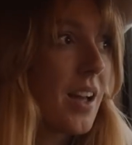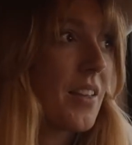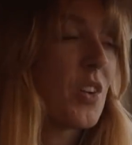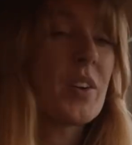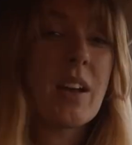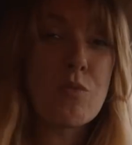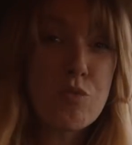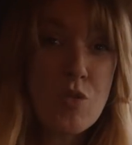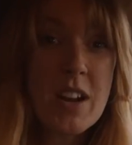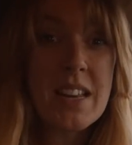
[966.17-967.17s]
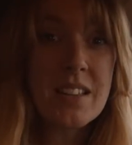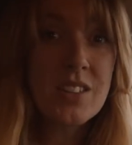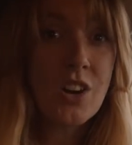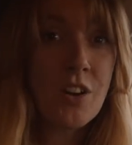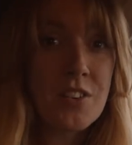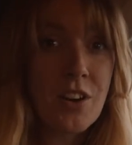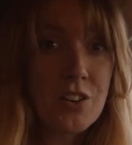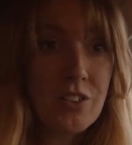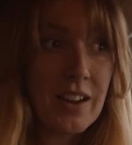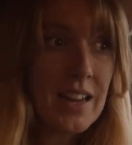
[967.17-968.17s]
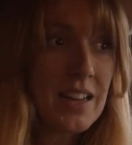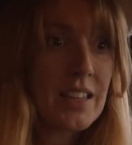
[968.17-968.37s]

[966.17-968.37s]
And then I'll get really starving hungry,